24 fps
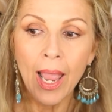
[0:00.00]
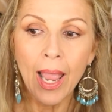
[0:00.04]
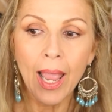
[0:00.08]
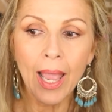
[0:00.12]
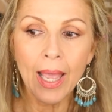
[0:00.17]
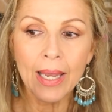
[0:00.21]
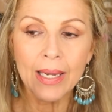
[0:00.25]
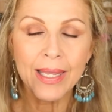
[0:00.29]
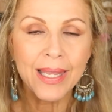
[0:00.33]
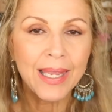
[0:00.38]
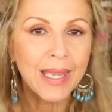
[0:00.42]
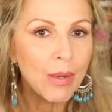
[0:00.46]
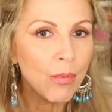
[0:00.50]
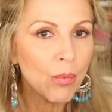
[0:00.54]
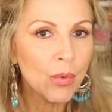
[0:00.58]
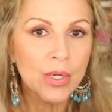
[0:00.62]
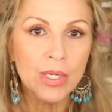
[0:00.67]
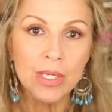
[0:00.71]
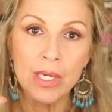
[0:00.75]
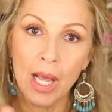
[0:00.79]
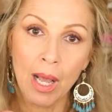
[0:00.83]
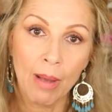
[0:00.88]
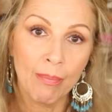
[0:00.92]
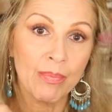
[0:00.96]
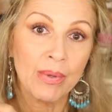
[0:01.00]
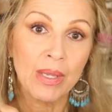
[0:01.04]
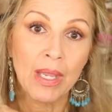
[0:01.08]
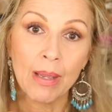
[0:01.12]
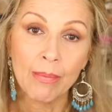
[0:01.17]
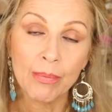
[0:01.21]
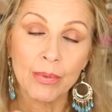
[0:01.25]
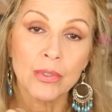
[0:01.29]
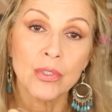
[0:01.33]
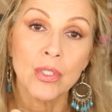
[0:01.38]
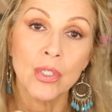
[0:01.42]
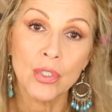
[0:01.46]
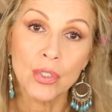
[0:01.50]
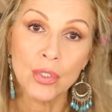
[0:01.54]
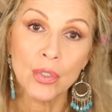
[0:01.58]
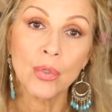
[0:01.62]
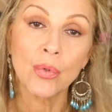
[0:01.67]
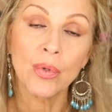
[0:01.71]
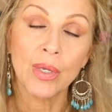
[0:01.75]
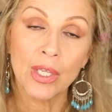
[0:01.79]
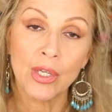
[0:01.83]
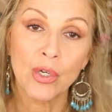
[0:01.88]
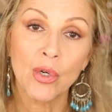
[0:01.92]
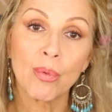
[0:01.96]
And he would not be able to
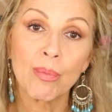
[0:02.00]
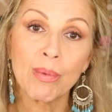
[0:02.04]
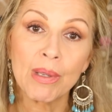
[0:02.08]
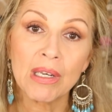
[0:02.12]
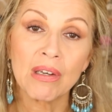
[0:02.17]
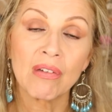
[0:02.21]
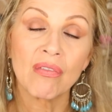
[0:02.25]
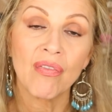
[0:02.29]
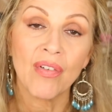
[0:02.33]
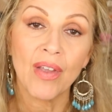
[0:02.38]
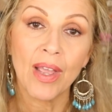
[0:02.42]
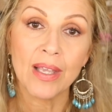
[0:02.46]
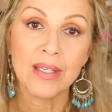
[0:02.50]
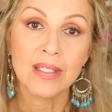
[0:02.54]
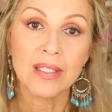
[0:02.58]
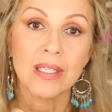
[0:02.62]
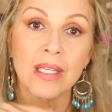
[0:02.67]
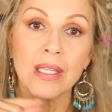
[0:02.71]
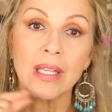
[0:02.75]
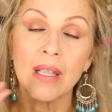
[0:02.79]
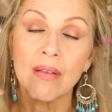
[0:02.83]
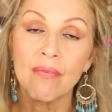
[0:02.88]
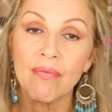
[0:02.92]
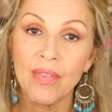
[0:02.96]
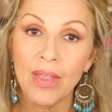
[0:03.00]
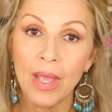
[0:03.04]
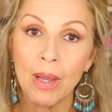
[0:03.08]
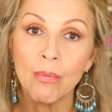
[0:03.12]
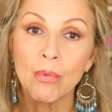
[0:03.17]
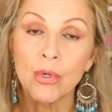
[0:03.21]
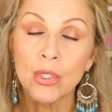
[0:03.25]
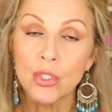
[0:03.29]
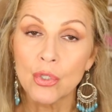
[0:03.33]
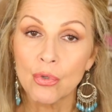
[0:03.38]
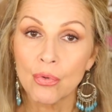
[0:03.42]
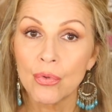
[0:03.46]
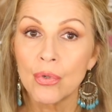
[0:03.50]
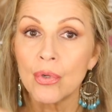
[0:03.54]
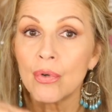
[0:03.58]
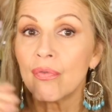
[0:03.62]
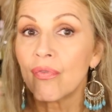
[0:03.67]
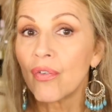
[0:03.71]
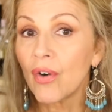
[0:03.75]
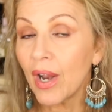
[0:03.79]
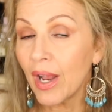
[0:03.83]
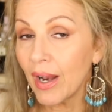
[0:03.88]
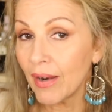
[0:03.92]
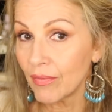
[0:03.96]
do intermittent fasting if that were true
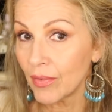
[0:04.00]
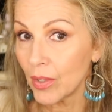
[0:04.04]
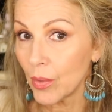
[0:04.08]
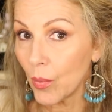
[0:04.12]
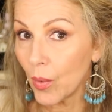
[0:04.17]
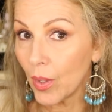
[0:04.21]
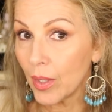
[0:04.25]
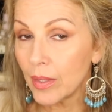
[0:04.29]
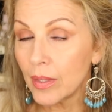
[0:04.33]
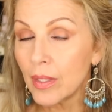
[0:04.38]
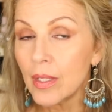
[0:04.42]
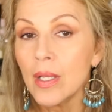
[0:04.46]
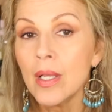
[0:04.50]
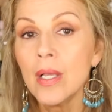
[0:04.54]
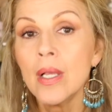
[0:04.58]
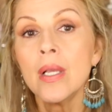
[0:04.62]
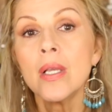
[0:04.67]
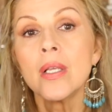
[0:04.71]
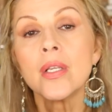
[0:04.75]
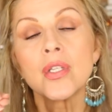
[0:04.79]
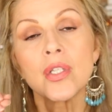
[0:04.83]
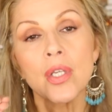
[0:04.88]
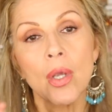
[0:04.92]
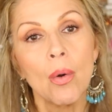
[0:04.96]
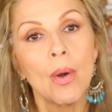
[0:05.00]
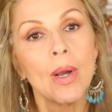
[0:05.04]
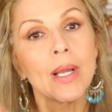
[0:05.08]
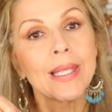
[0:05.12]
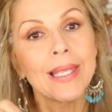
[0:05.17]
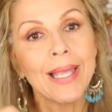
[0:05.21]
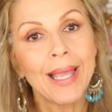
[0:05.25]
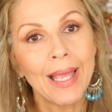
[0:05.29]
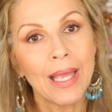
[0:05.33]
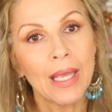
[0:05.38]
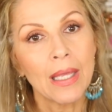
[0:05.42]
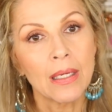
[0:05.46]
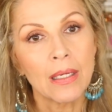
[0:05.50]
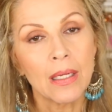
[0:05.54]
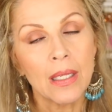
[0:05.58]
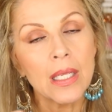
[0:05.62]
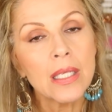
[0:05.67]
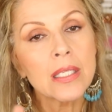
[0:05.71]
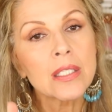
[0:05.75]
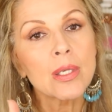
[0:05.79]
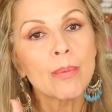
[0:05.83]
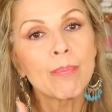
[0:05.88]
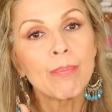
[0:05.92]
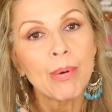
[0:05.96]
for everyone. So again,
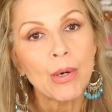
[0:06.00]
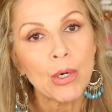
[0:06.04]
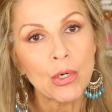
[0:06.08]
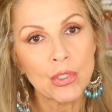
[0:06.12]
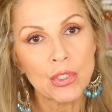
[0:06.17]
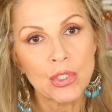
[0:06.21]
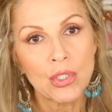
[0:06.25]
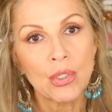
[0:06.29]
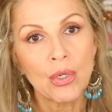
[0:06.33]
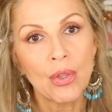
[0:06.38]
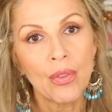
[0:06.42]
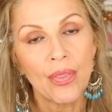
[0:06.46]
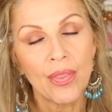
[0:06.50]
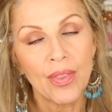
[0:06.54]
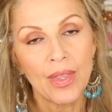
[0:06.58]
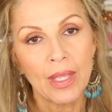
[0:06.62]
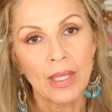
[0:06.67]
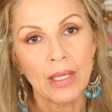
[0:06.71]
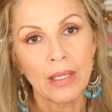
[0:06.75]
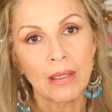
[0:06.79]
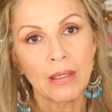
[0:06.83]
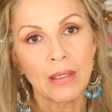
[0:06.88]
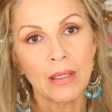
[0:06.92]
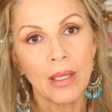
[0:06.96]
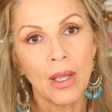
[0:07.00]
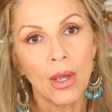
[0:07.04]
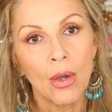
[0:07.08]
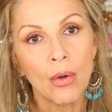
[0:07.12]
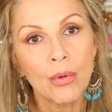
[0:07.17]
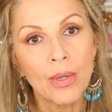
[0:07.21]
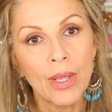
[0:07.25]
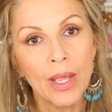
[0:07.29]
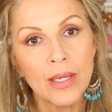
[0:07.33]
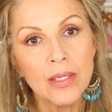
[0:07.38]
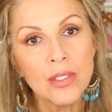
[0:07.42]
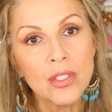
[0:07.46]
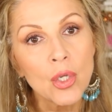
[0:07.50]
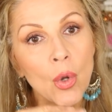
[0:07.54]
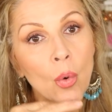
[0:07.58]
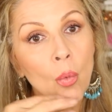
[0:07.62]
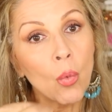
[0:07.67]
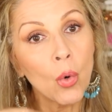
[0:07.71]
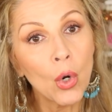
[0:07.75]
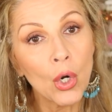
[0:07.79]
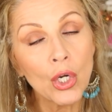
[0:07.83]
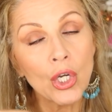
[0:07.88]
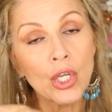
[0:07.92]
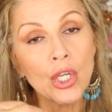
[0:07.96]
it's a personal thing, okay? So
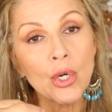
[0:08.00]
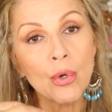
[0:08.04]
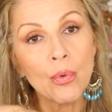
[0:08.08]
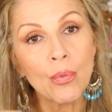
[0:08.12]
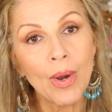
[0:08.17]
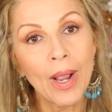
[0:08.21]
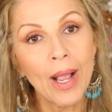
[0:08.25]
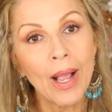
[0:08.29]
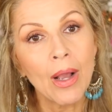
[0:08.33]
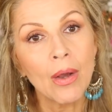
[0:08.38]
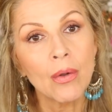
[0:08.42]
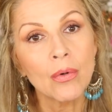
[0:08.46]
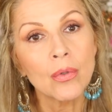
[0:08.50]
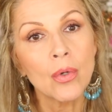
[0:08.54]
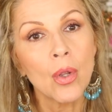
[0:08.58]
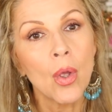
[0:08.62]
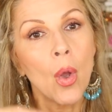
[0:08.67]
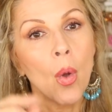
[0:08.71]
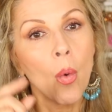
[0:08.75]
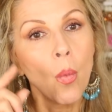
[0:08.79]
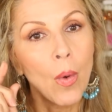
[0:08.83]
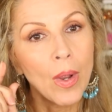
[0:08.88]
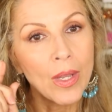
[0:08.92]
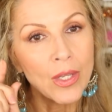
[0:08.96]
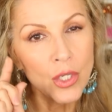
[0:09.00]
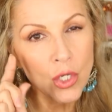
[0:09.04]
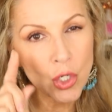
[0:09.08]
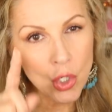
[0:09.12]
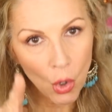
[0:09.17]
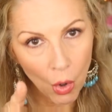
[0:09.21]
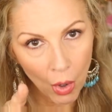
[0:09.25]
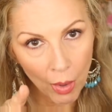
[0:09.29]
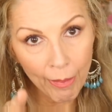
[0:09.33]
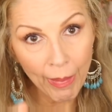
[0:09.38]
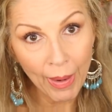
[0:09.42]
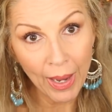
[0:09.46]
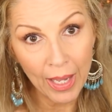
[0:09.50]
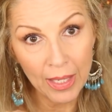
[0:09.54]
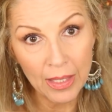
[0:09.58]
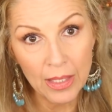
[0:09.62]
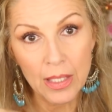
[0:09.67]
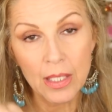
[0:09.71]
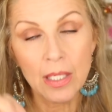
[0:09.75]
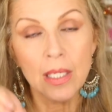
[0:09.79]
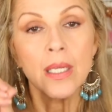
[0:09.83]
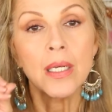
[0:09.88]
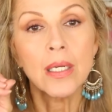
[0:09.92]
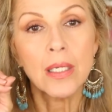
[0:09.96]
work it around when your
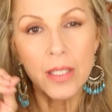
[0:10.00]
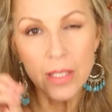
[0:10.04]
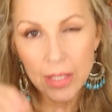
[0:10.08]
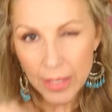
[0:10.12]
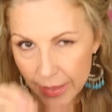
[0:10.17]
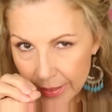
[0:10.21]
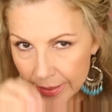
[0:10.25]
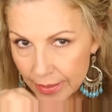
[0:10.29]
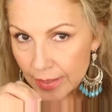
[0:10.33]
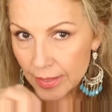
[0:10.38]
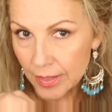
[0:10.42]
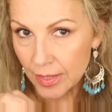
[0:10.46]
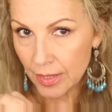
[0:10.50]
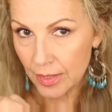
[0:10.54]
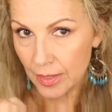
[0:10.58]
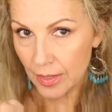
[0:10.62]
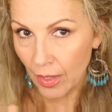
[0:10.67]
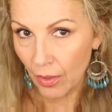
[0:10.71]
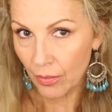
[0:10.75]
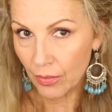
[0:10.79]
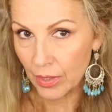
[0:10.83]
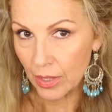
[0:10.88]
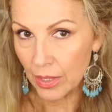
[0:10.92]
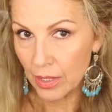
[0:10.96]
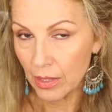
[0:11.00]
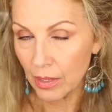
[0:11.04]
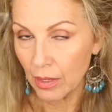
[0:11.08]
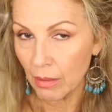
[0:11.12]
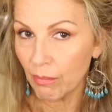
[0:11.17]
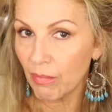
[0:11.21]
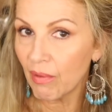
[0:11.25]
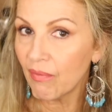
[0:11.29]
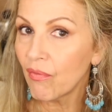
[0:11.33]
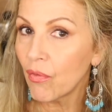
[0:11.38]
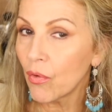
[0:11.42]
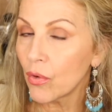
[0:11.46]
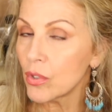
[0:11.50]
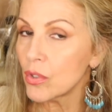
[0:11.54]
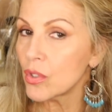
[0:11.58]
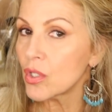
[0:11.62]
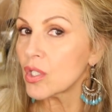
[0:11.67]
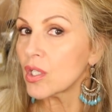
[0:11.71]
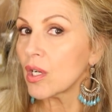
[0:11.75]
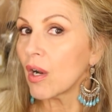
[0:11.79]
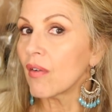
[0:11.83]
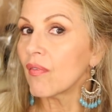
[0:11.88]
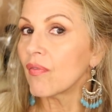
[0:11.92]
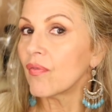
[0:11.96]
body needs to start eating before you
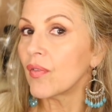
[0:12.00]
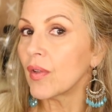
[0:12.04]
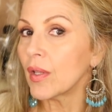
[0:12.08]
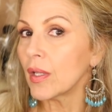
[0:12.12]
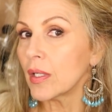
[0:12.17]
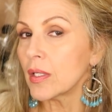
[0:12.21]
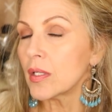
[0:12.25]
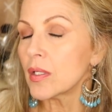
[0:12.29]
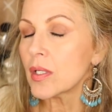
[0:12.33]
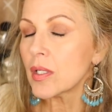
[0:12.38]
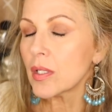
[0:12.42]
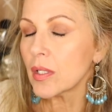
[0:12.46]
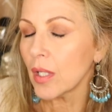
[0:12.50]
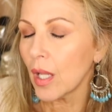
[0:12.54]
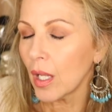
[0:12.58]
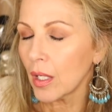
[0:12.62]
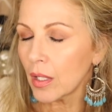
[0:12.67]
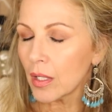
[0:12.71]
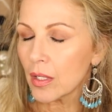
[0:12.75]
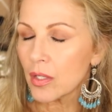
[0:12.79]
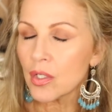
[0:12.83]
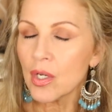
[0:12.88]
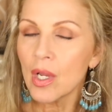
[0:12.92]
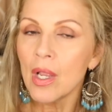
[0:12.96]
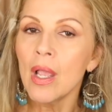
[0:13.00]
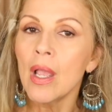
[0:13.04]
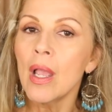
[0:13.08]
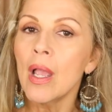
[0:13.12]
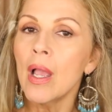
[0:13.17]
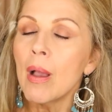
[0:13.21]
start feeling sluggish.